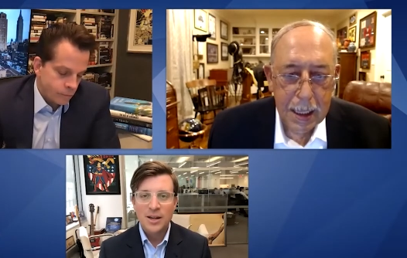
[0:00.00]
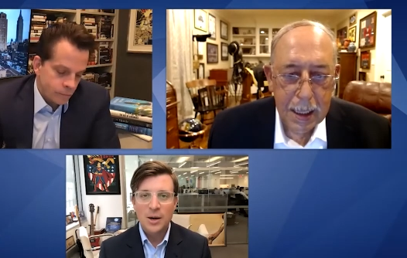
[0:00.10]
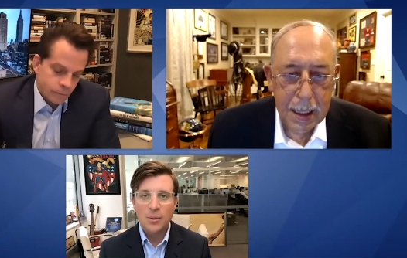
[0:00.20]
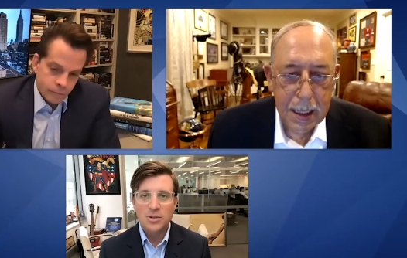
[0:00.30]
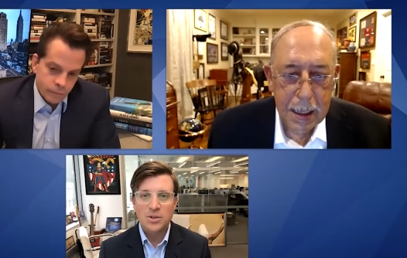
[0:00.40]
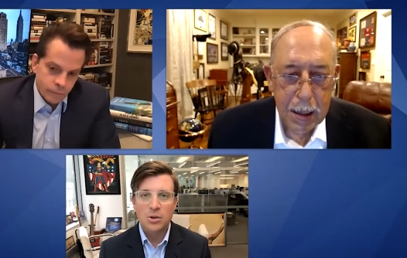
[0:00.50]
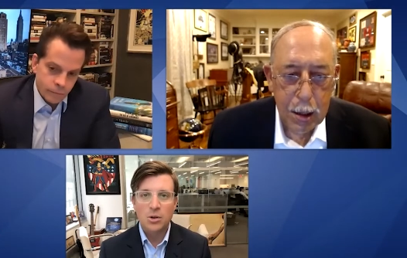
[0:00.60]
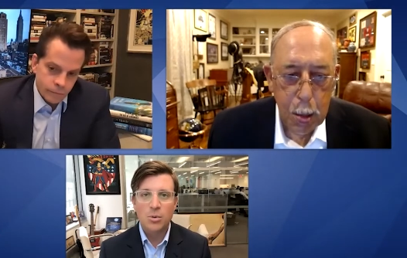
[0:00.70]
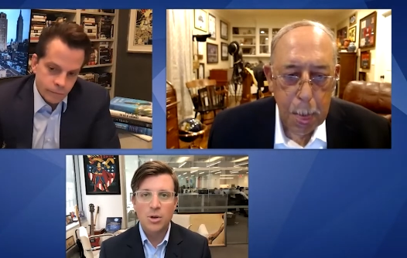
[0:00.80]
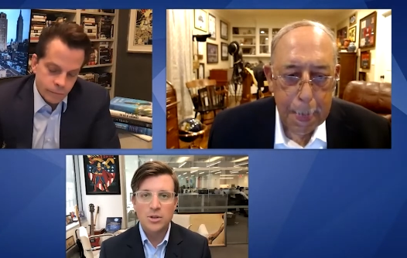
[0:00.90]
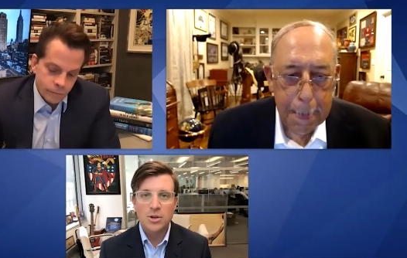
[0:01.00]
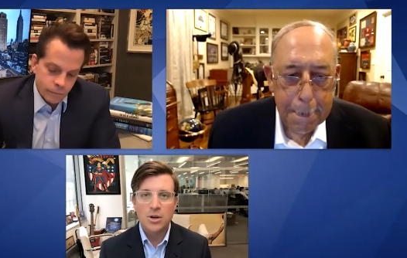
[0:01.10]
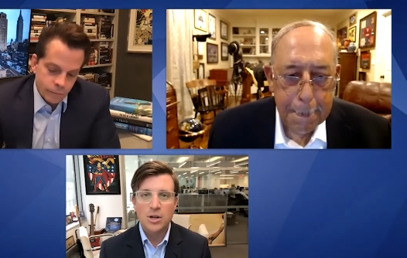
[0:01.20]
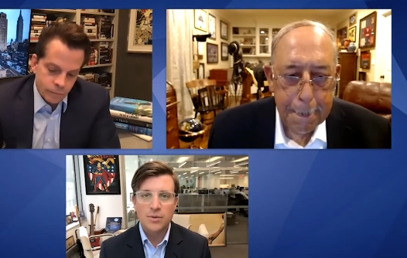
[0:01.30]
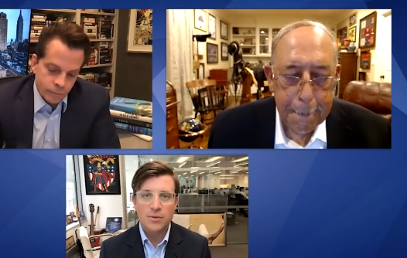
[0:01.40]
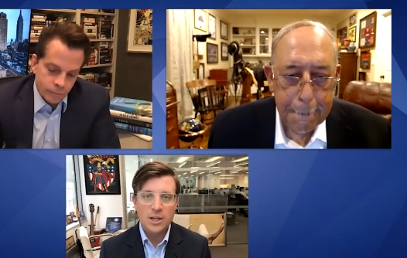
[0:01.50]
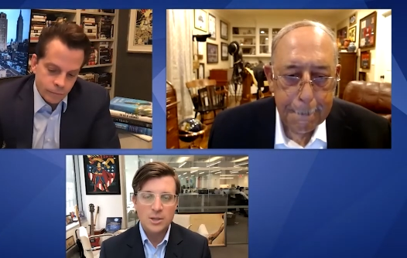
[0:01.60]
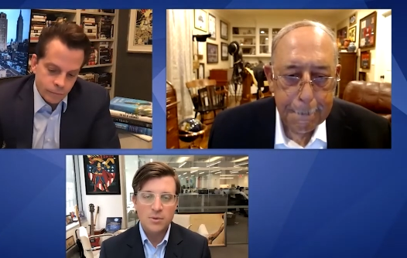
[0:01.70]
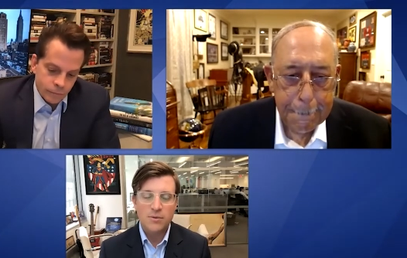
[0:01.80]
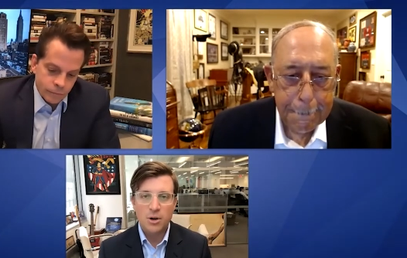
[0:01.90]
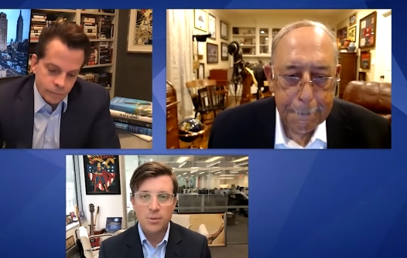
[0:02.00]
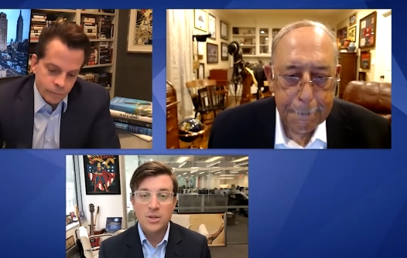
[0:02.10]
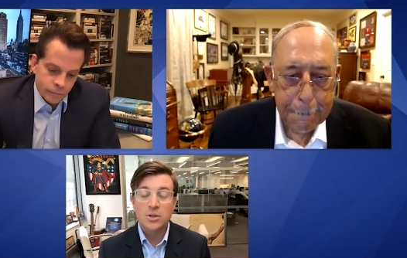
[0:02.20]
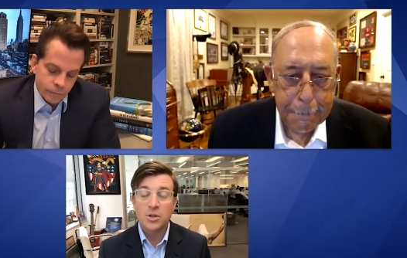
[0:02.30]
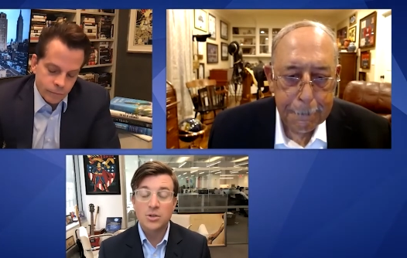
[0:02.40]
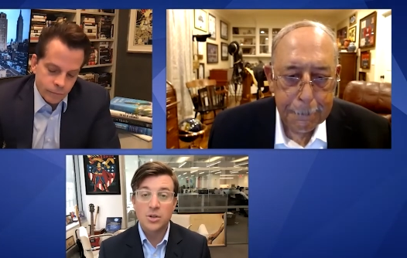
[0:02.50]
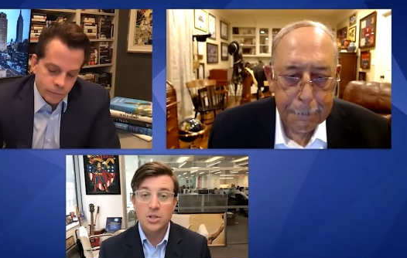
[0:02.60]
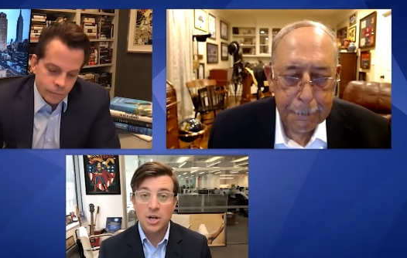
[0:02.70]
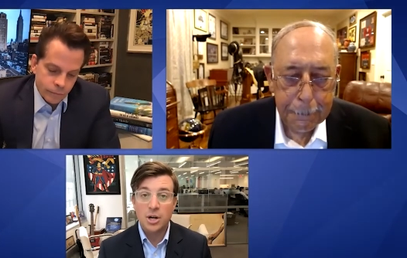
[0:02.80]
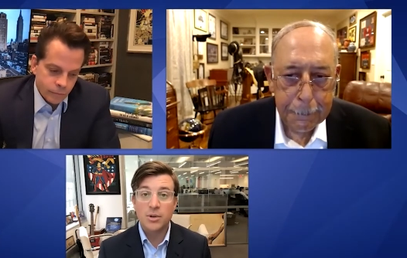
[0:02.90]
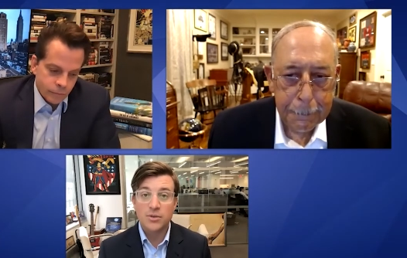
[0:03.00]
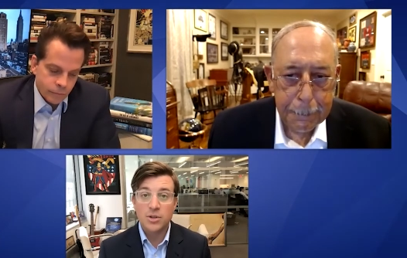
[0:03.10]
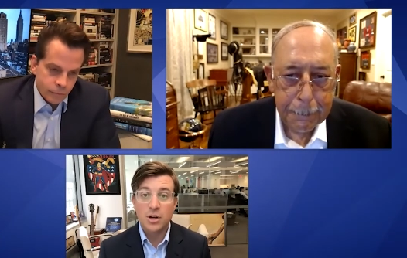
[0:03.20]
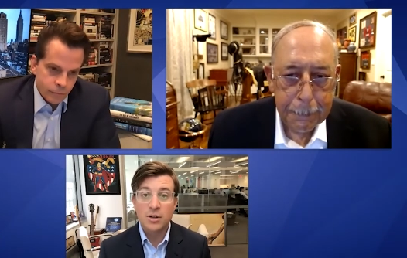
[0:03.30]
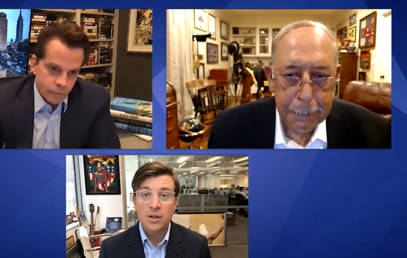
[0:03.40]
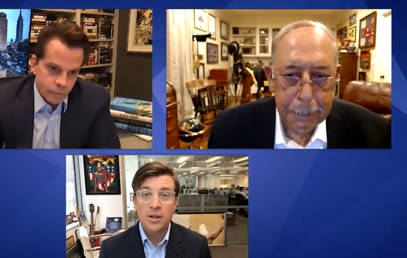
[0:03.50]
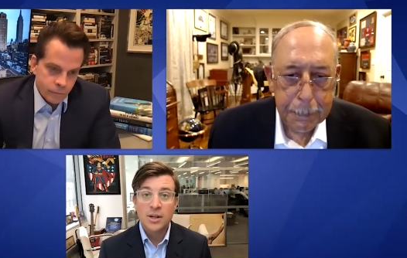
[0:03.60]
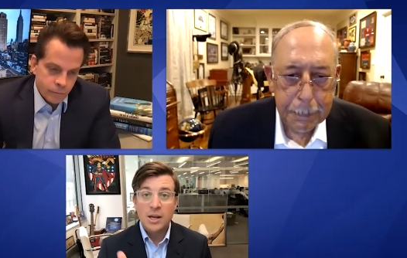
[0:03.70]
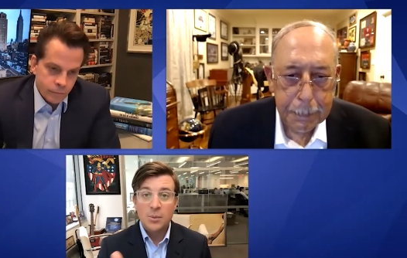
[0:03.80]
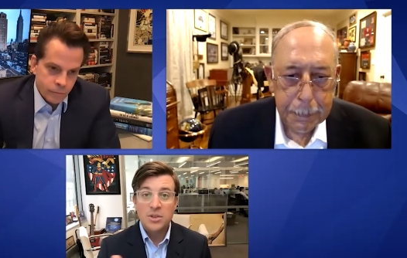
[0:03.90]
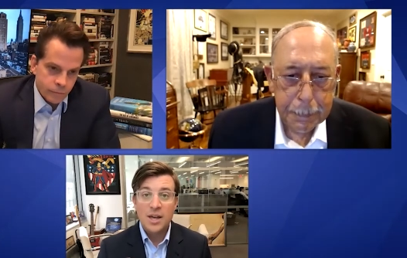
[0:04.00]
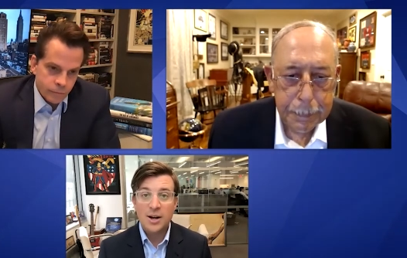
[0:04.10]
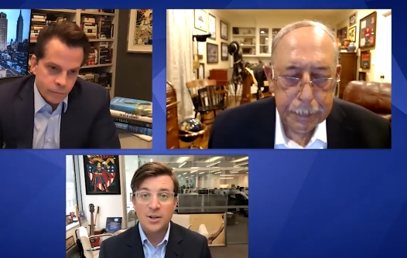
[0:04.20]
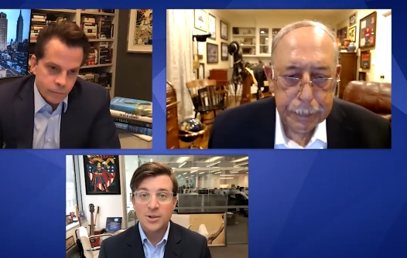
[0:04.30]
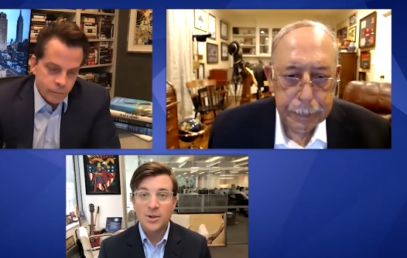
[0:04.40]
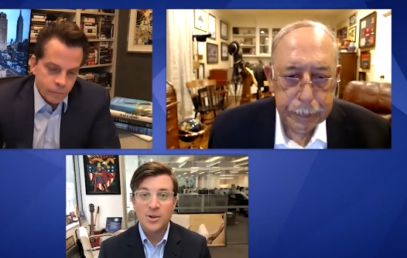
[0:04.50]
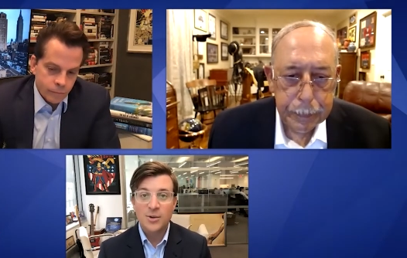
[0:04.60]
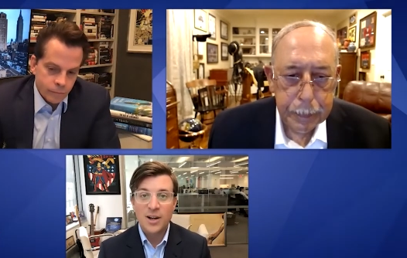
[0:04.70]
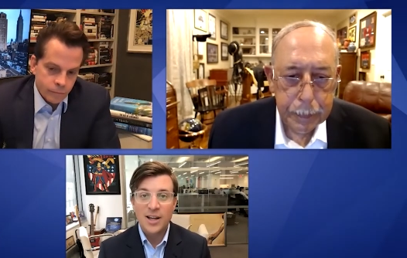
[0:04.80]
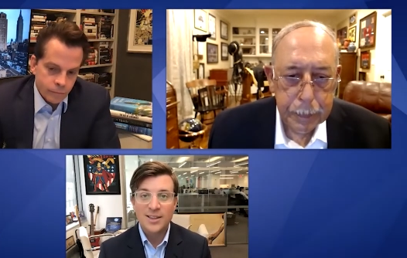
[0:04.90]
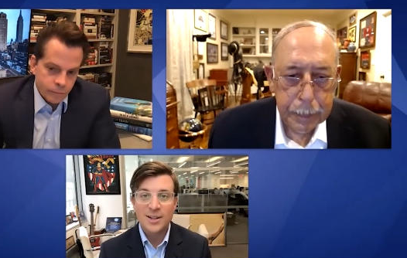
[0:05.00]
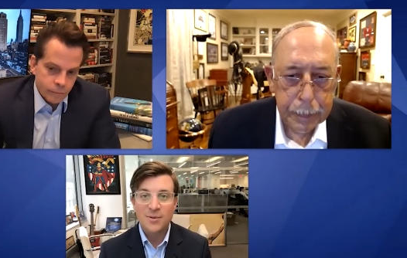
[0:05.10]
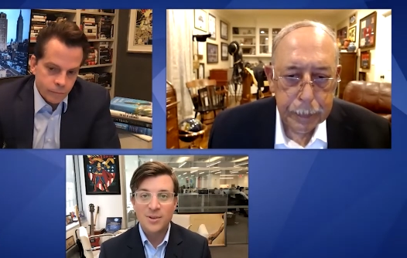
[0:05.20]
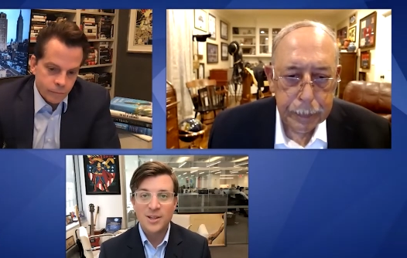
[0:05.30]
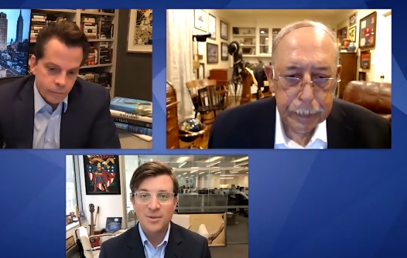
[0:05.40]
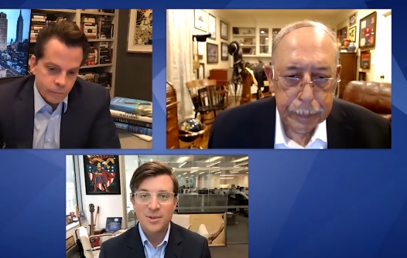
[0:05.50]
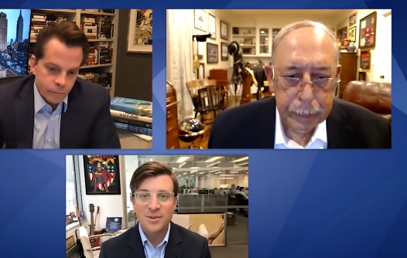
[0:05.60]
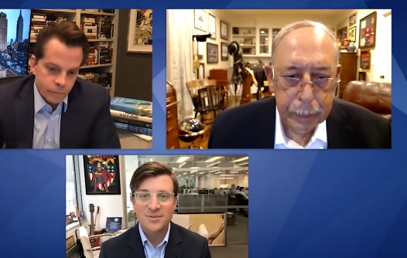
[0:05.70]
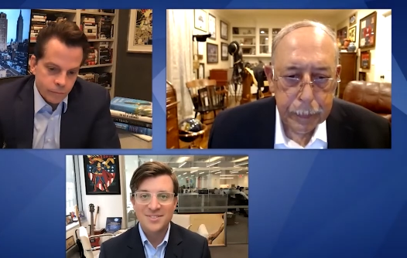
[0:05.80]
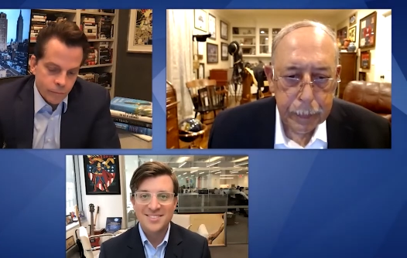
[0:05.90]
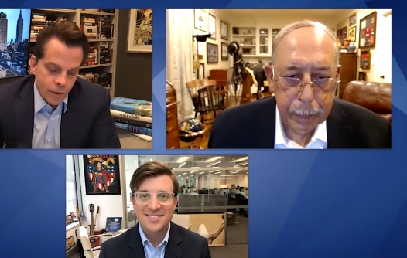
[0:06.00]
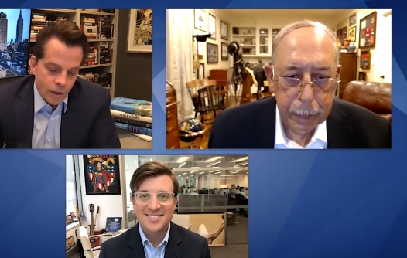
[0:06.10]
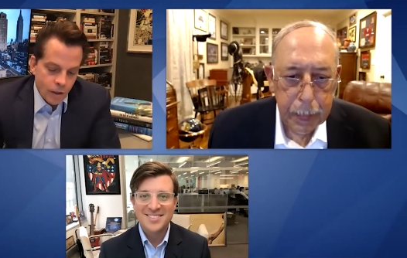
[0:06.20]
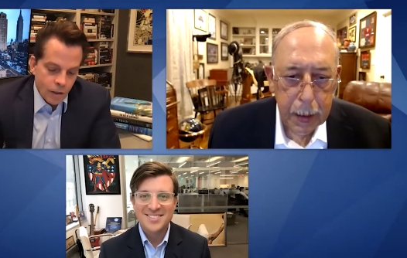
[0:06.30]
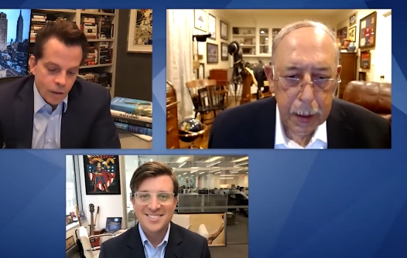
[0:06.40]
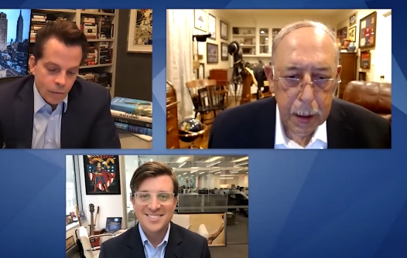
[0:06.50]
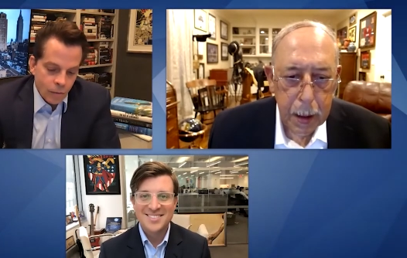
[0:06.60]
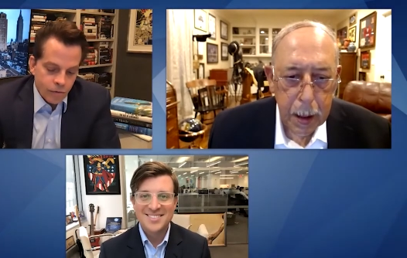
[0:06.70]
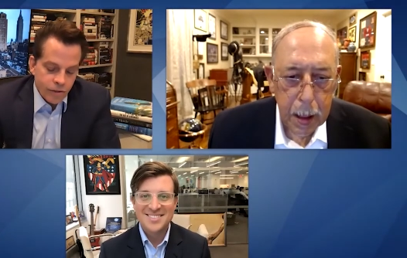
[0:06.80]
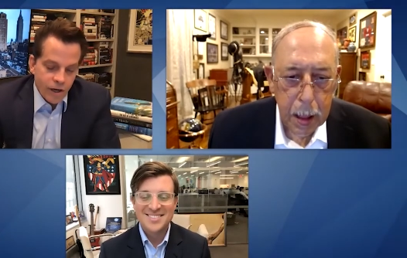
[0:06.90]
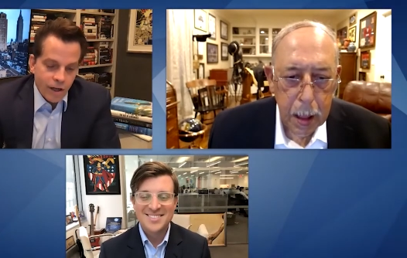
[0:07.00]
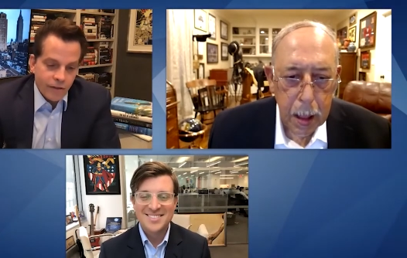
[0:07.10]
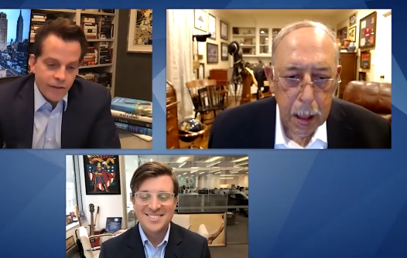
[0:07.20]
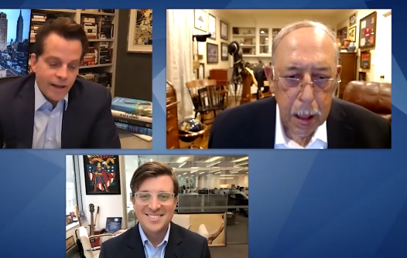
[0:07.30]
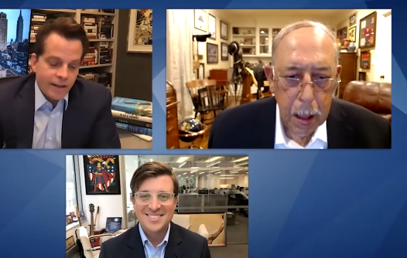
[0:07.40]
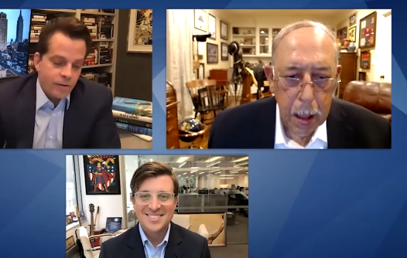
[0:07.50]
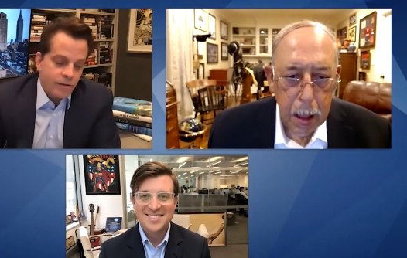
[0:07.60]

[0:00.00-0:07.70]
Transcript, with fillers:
Speaker 1: uh, which is a global alternative investment firm. He's also the chairman of SALT. And with that, I'll turn it over to Anthony for the interview. Well,
Speaker 2: John, thank you,